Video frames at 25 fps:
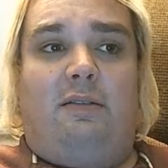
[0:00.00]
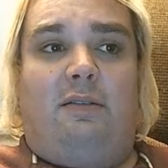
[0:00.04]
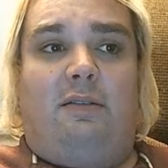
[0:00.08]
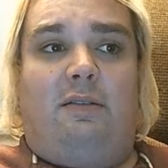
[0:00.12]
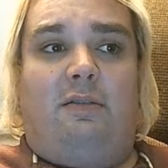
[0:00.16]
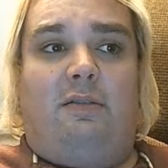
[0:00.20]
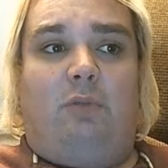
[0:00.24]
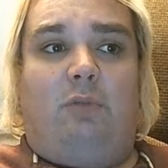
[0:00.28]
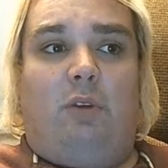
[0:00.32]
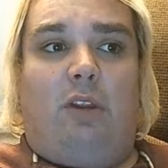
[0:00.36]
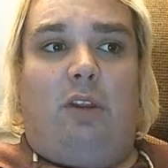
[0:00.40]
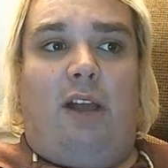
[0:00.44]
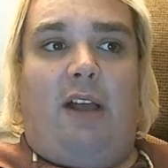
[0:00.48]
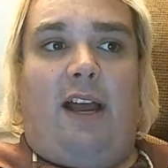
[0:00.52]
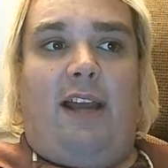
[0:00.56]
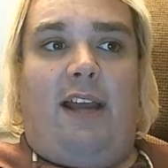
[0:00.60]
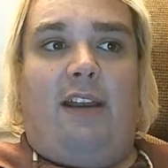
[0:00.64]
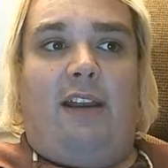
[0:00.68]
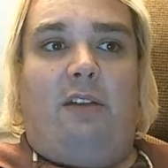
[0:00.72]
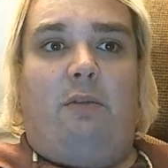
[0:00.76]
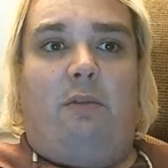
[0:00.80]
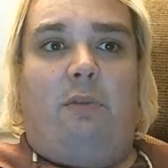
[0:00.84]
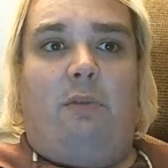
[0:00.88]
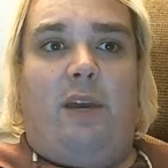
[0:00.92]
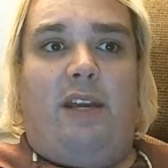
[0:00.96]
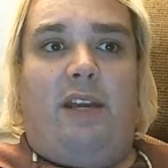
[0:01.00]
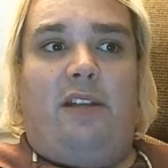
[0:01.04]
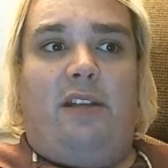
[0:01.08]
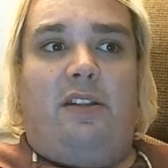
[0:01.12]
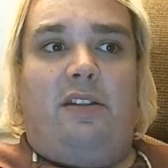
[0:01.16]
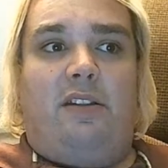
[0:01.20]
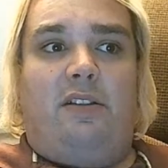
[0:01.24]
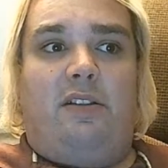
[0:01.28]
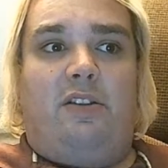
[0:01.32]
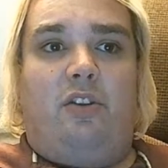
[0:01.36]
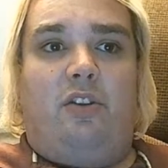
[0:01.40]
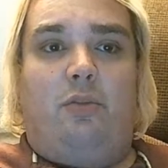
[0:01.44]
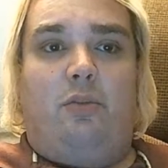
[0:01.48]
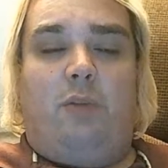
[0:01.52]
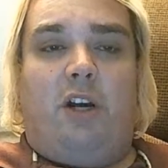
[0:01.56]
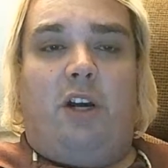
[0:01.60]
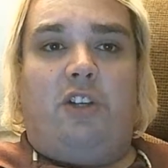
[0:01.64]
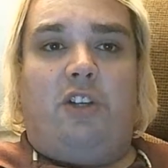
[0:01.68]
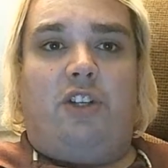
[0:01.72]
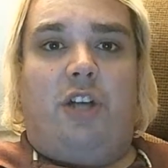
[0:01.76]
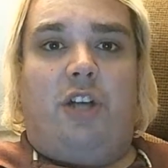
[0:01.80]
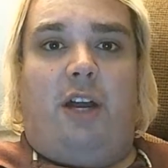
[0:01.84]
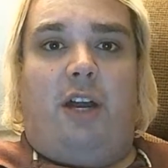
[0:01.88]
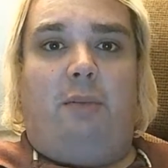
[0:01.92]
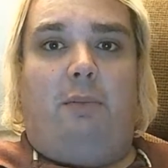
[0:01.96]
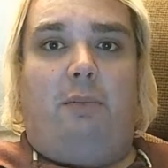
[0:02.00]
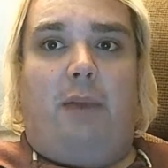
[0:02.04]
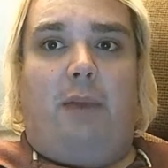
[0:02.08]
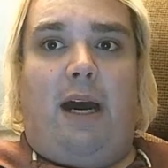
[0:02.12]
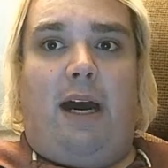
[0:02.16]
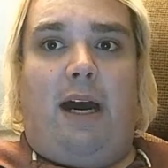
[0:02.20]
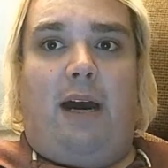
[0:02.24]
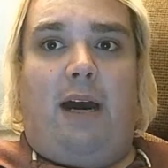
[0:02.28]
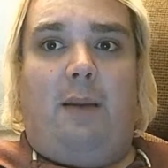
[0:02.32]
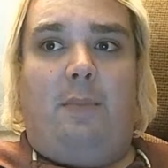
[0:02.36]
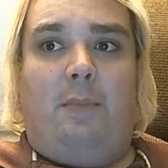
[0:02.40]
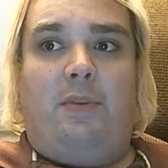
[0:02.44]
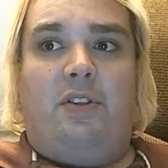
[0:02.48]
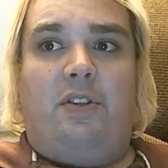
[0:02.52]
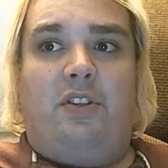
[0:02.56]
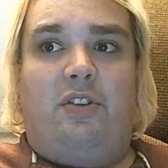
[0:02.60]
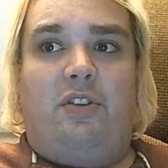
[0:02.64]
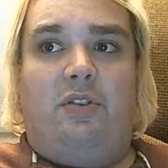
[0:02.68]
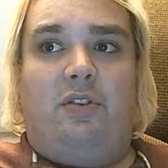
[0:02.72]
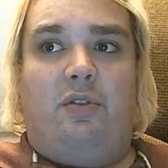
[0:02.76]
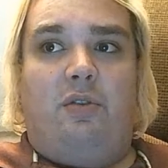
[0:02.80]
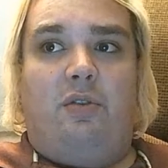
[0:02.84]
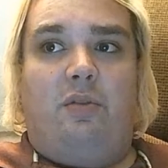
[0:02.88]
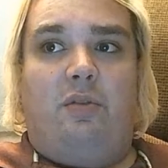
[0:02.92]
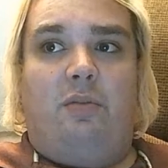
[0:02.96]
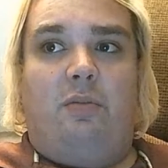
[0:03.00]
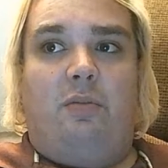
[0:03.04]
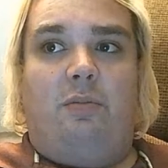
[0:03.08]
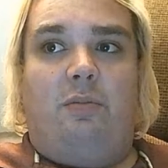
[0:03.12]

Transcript: relying way too much on Mob to